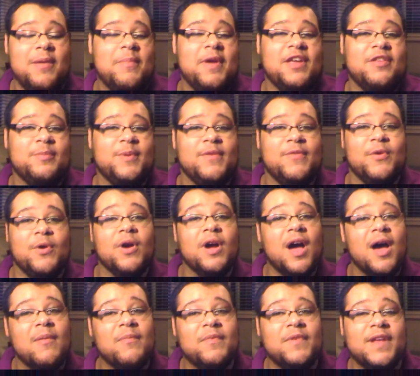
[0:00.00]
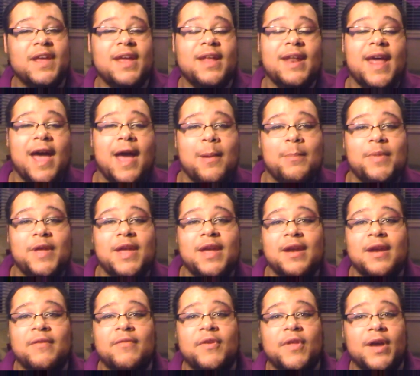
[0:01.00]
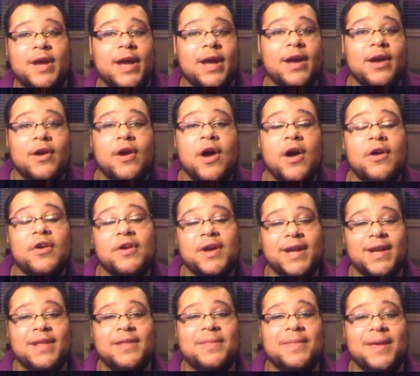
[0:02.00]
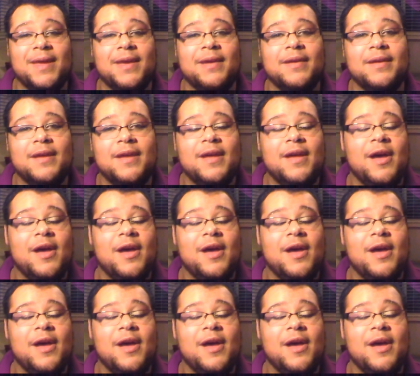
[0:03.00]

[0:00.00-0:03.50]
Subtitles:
makes me feel confident and happy, and I feel like I can conquer anything.